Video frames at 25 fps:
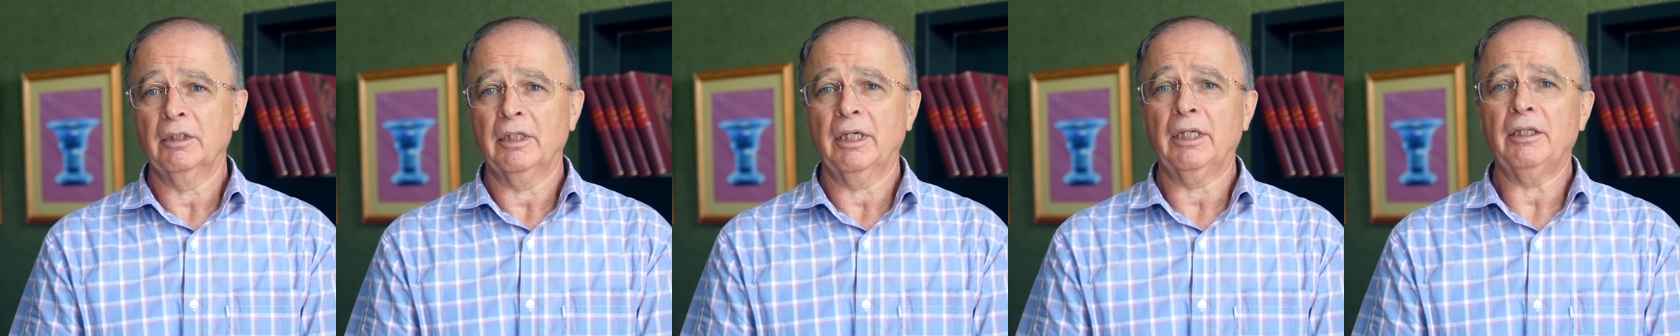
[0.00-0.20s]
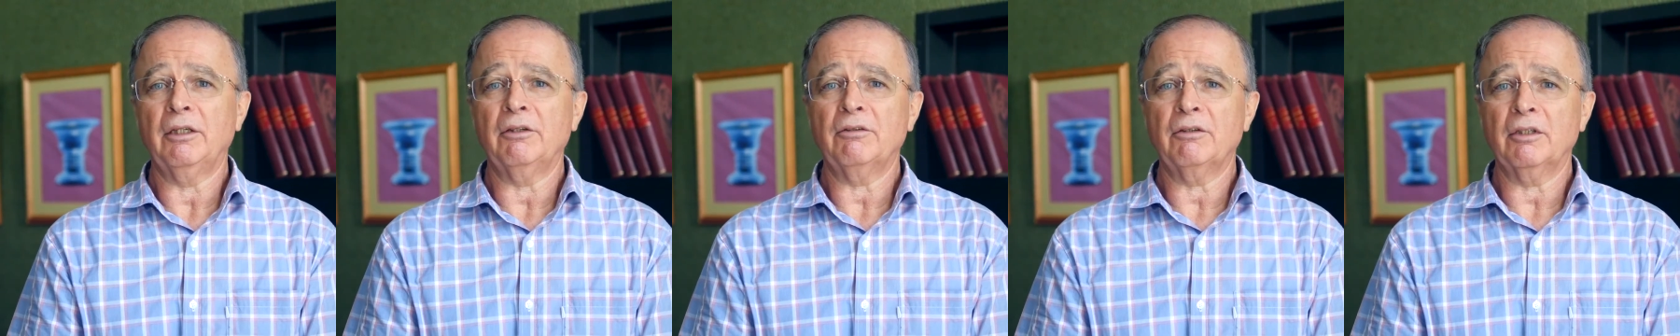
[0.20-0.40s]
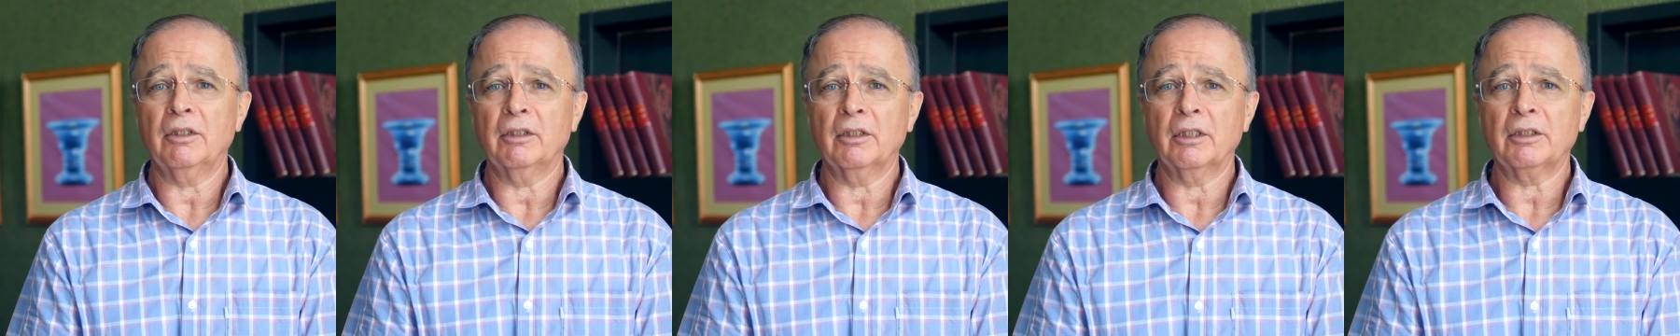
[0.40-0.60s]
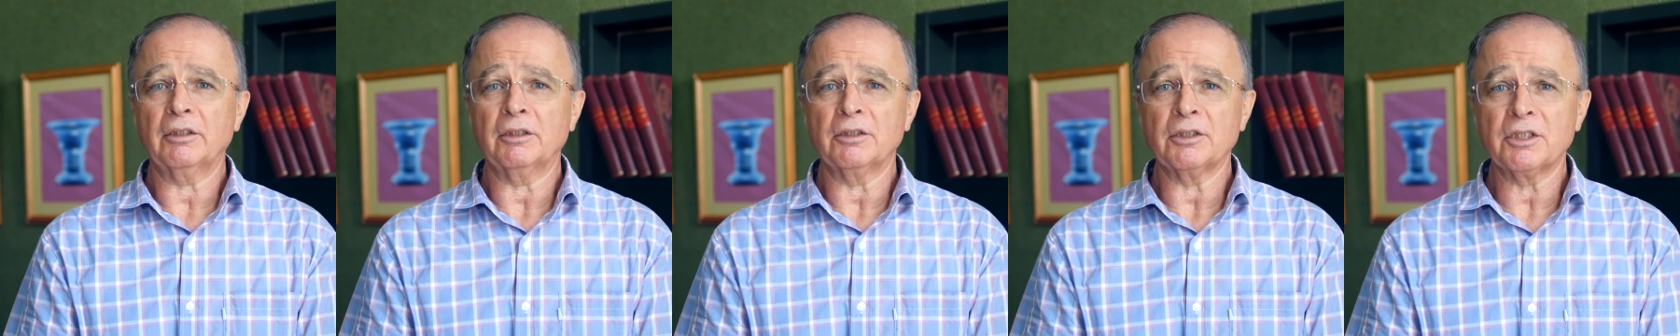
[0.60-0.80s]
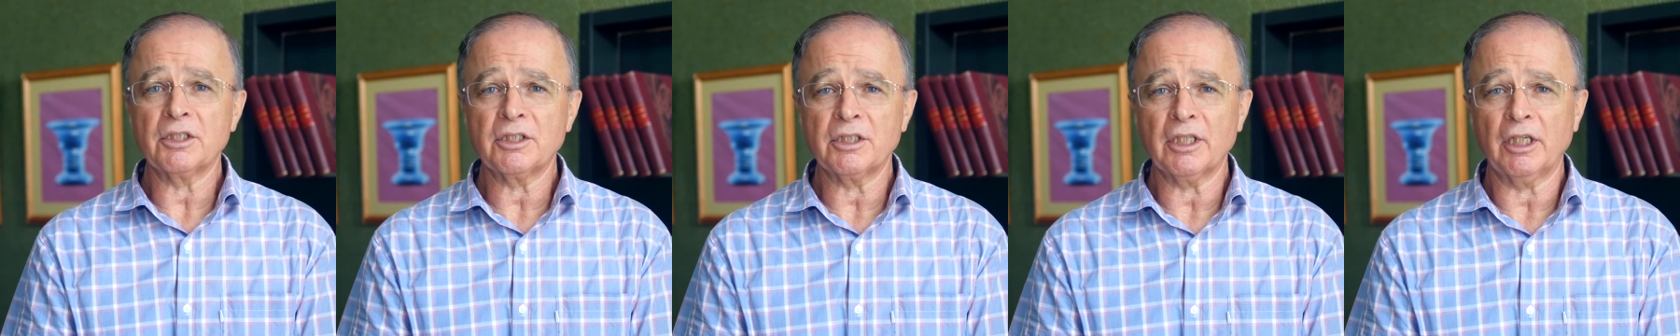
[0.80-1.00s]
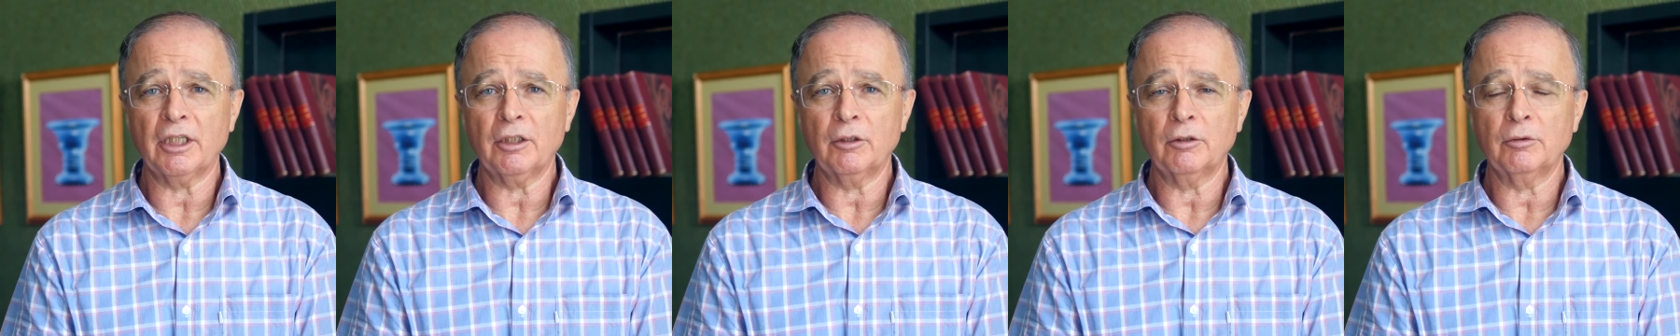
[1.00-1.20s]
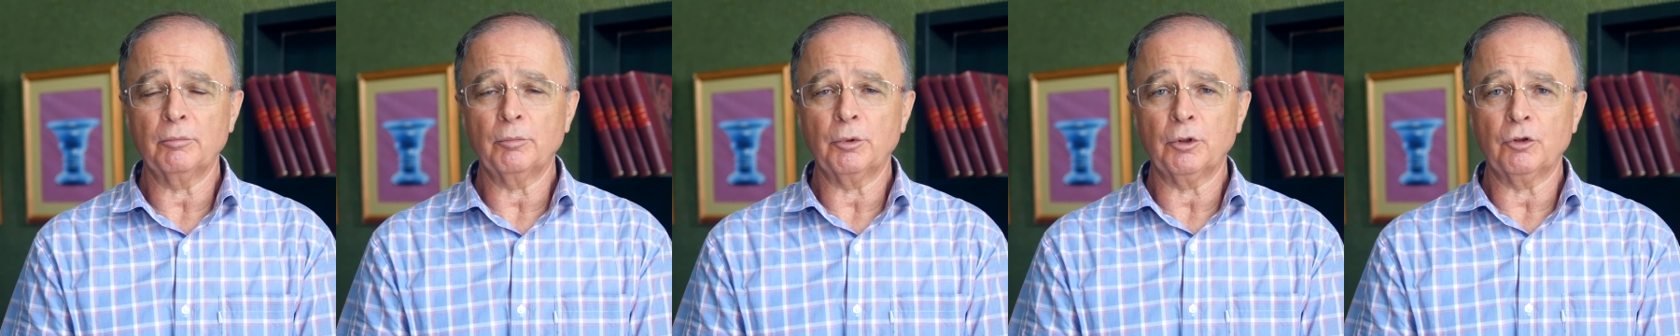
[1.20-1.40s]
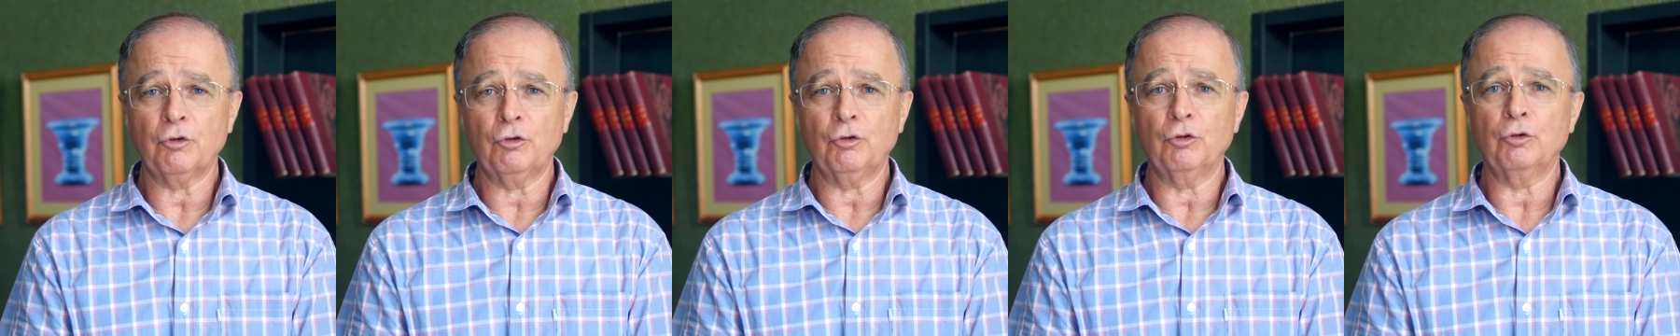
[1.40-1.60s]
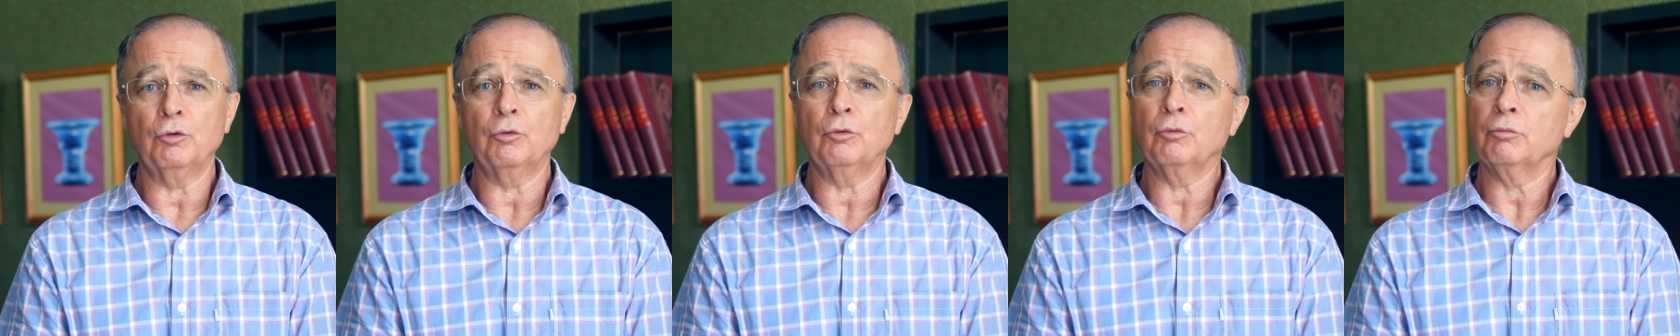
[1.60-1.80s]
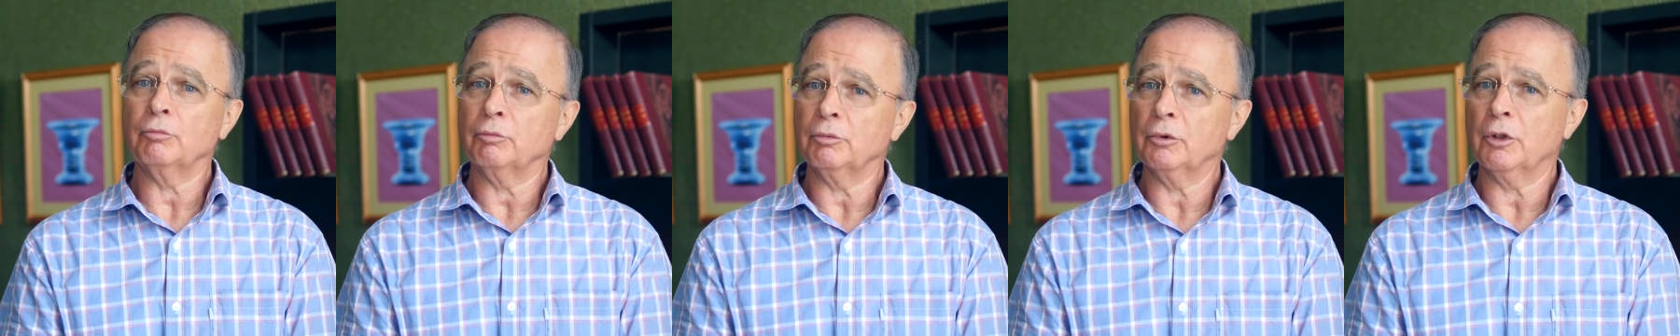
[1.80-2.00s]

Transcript: anything that is said but to